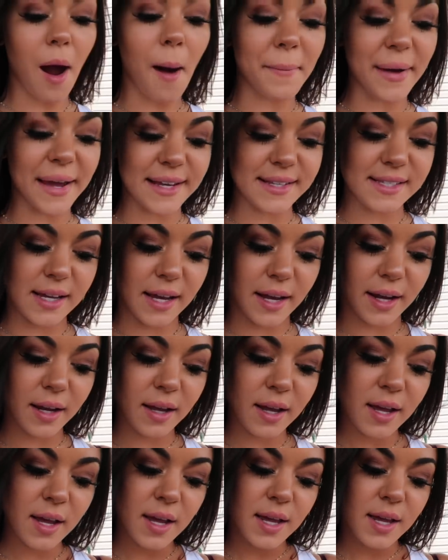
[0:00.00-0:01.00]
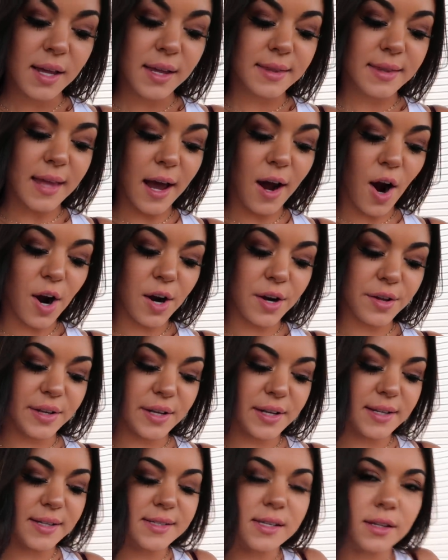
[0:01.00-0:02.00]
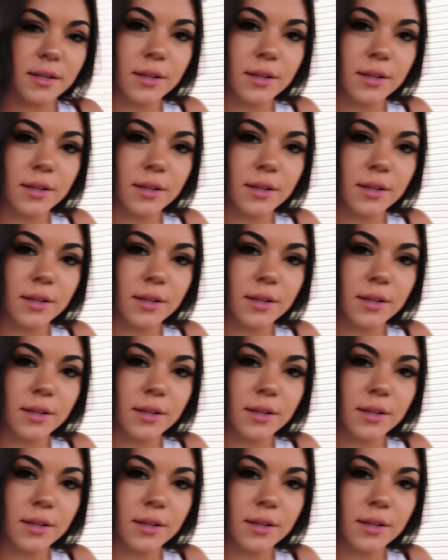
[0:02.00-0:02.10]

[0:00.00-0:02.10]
amazing. They are these